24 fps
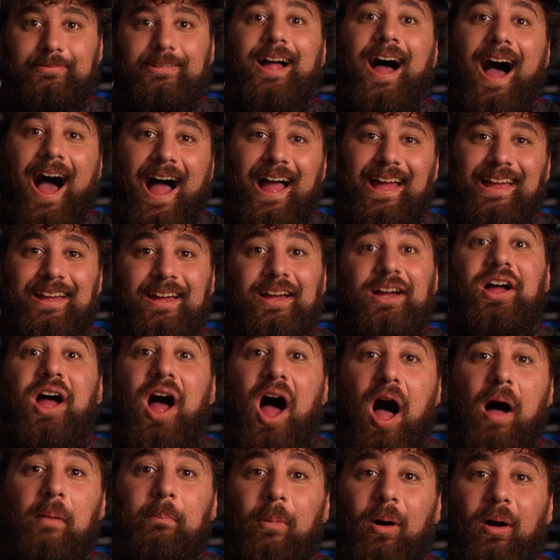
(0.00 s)
Hi,
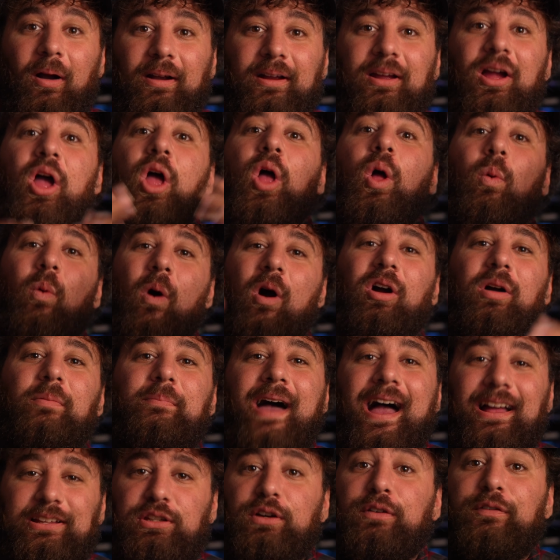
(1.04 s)
I'm Mark. Welcome
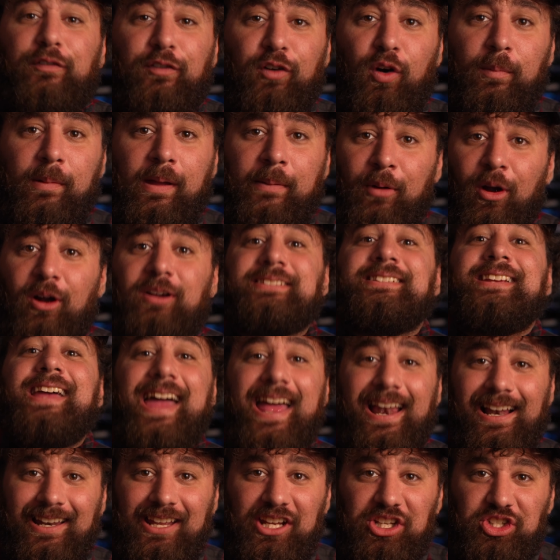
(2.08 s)
back to FroManMark's
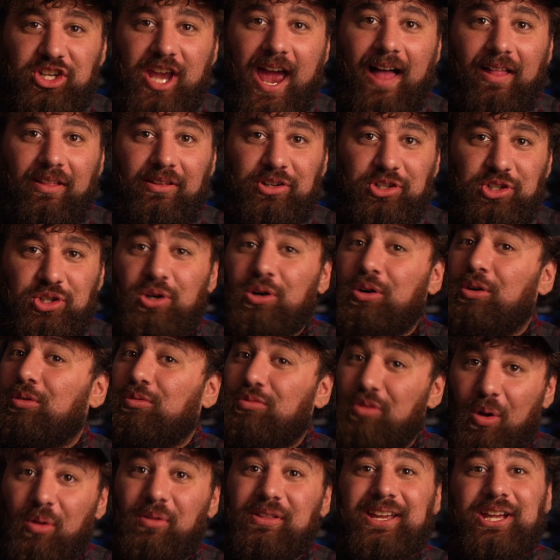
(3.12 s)
Editing Challenge.
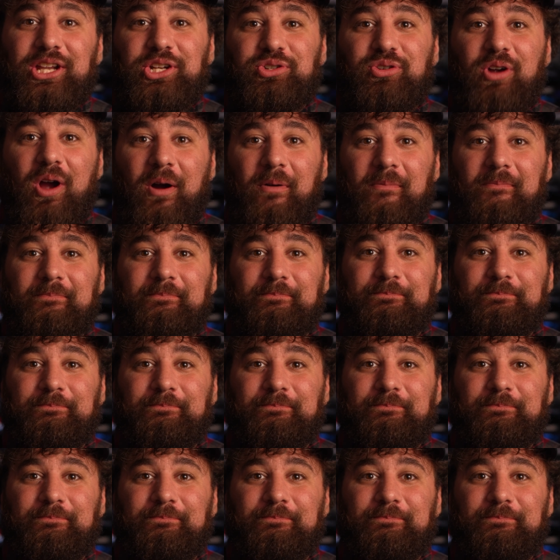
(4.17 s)
Roll the intro.